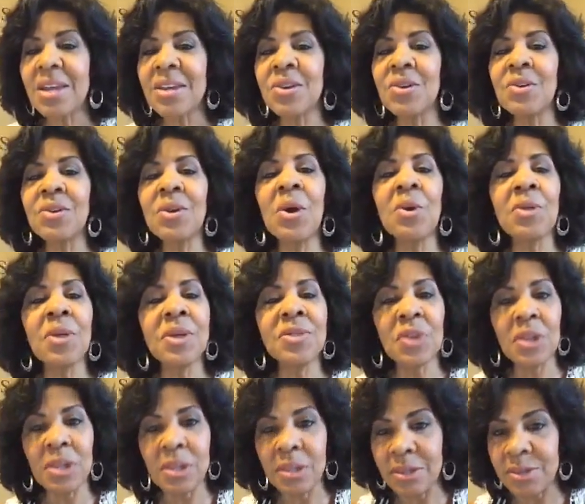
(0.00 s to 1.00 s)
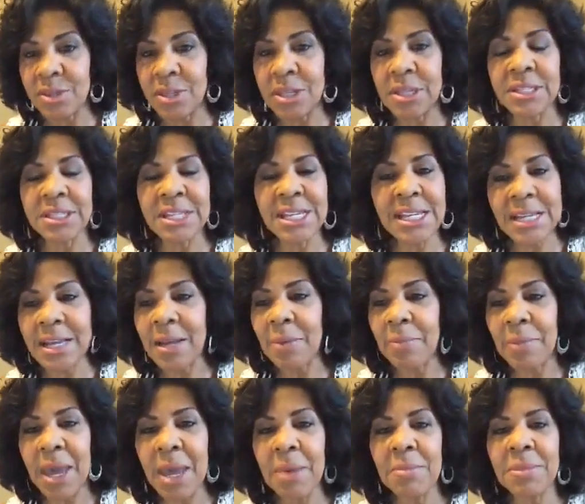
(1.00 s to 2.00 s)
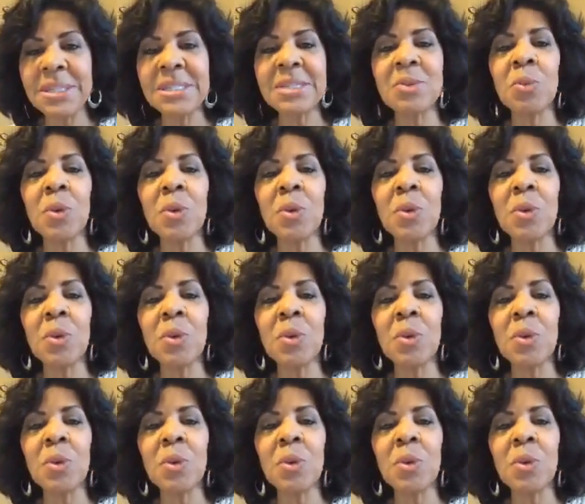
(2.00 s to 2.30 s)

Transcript: You know that the 10 Commandments,